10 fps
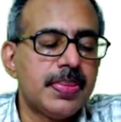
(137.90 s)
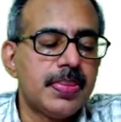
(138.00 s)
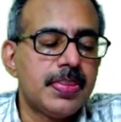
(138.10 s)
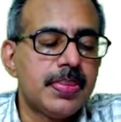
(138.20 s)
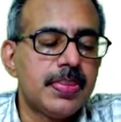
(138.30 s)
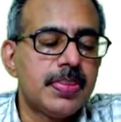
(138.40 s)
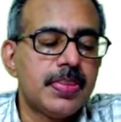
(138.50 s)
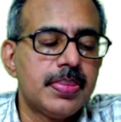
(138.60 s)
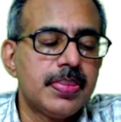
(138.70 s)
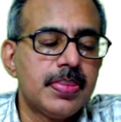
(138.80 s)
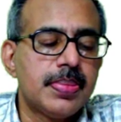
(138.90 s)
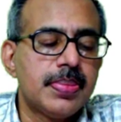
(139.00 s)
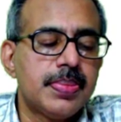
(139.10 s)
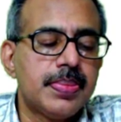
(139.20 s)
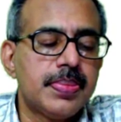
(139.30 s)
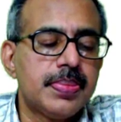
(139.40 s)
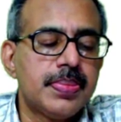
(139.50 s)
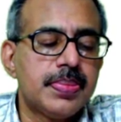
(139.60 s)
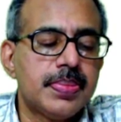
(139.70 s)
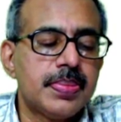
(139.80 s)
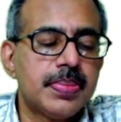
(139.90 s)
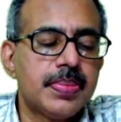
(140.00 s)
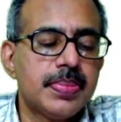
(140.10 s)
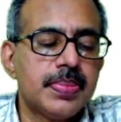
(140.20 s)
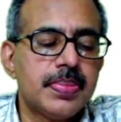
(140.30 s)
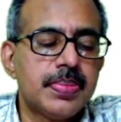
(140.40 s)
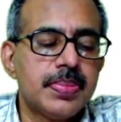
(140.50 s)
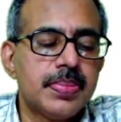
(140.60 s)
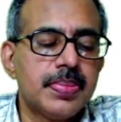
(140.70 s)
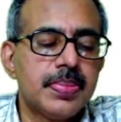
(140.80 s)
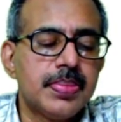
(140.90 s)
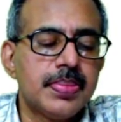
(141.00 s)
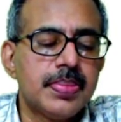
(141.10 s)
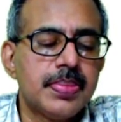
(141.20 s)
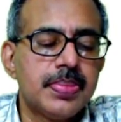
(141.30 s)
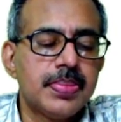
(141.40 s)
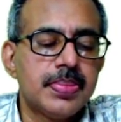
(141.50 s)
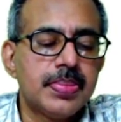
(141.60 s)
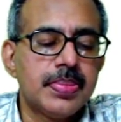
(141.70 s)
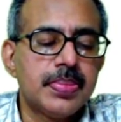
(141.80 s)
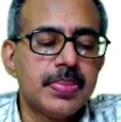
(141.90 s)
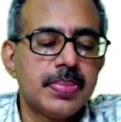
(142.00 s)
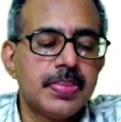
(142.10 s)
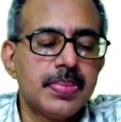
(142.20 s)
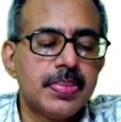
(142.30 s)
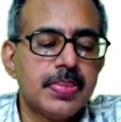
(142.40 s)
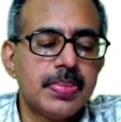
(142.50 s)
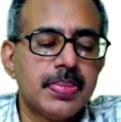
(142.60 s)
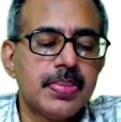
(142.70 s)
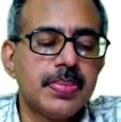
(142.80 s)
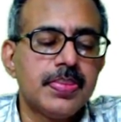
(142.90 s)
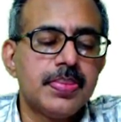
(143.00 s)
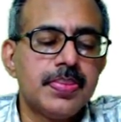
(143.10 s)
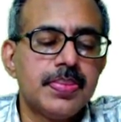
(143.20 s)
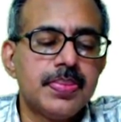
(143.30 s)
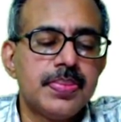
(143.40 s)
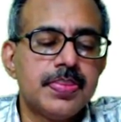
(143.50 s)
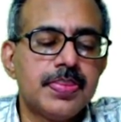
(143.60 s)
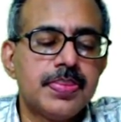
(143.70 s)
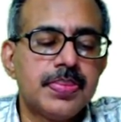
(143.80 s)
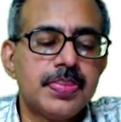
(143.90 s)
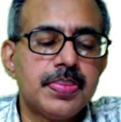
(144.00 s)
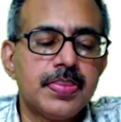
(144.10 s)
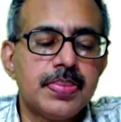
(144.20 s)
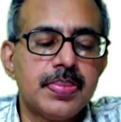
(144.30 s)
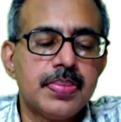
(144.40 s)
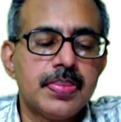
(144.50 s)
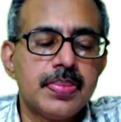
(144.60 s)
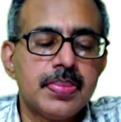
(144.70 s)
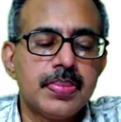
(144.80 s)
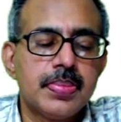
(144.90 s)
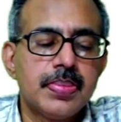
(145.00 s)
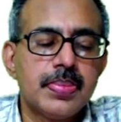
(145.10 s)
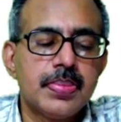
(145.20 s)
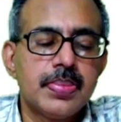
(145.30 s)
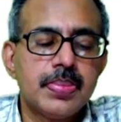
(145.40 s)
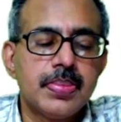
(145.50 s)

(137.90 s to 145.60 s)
(no one is talking)